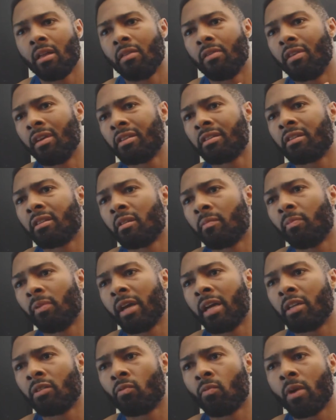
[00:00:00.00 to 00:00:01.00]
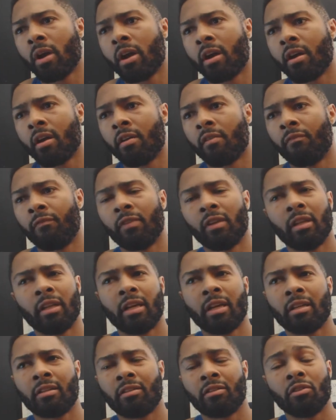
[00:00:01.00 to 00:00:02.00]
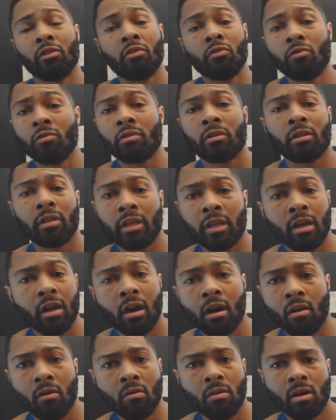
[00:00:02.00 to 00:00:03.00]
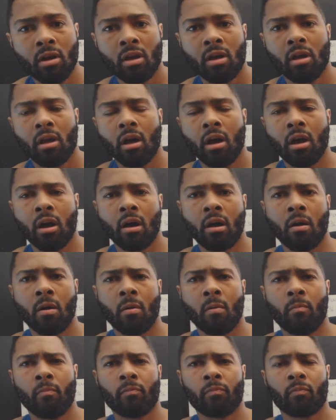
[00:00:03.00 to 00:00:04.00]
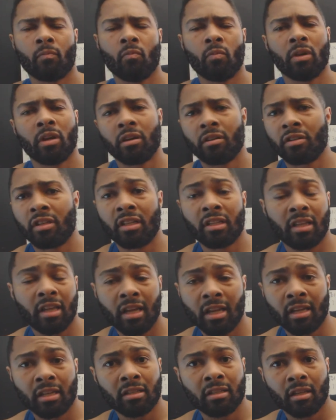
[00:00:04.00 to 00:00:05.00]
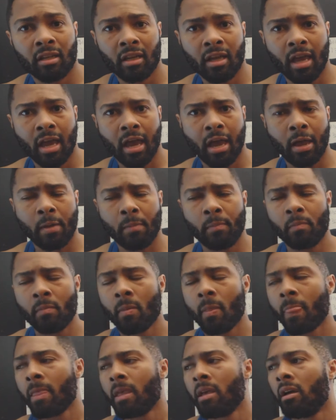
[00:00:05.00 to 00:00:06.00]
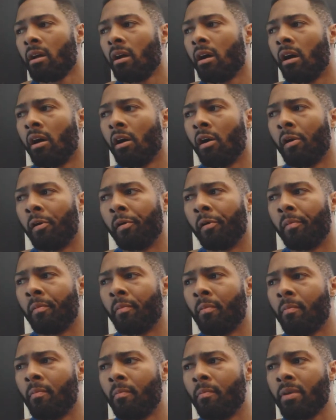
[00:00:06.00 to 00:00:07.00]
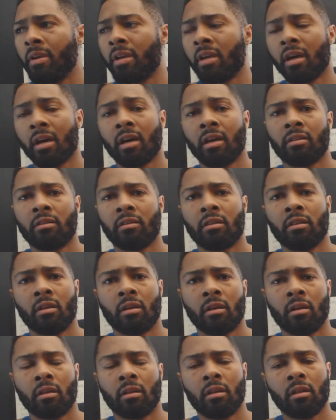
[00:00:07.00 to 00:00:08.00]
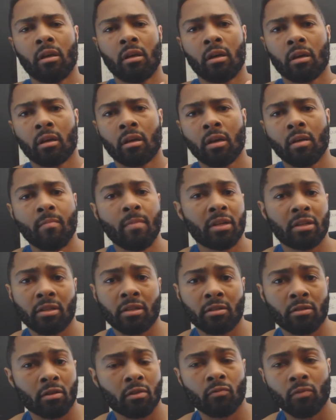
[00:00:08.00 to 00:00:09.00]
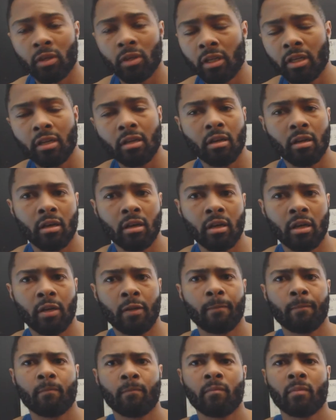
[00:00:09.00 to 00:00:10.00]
This is the place where affiliates usually go when they're just getting into the game, because the commissions are really good,